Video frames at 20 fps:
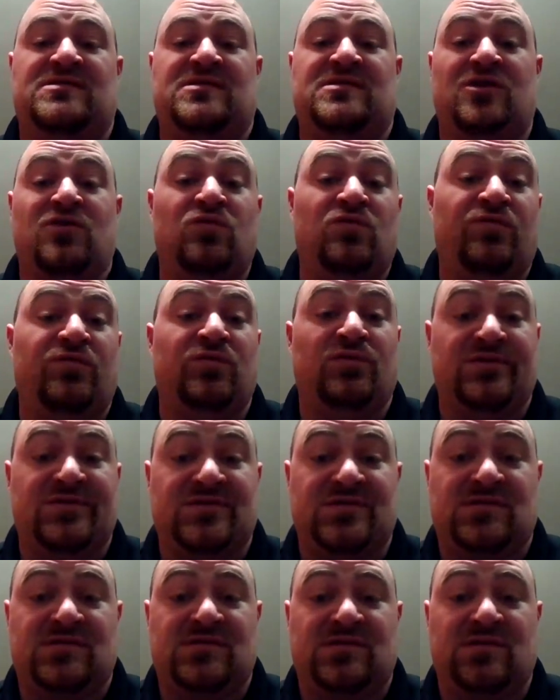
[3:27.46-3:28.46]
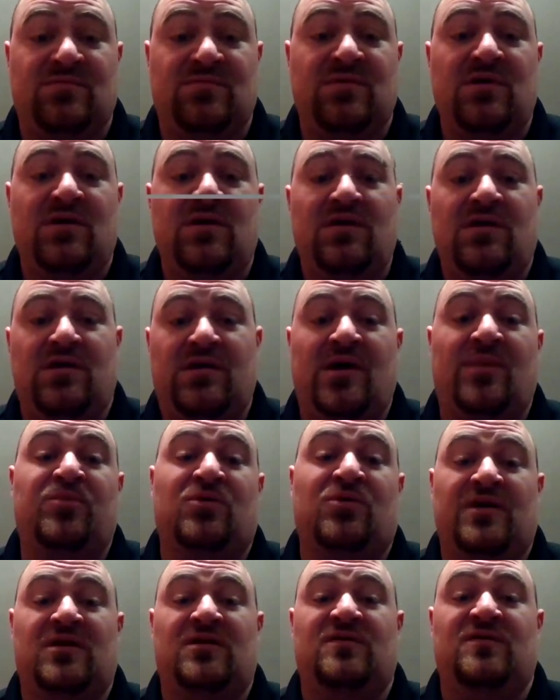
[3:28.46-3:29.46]
is a new fuel system, an
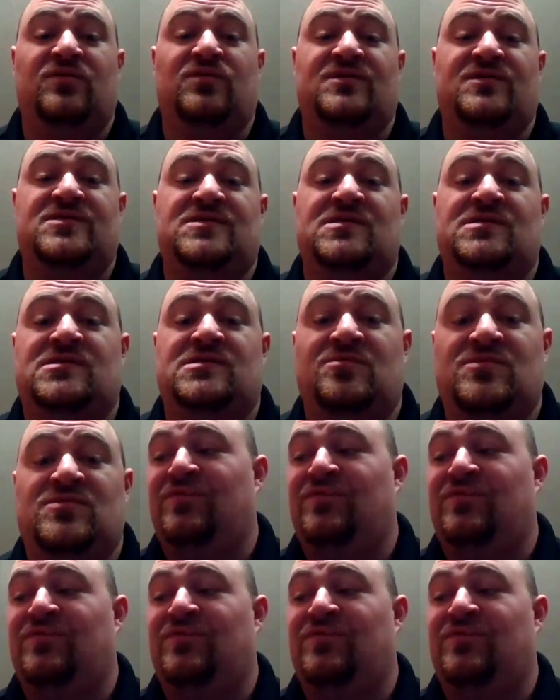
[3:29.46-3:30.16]
upgraded fuel system.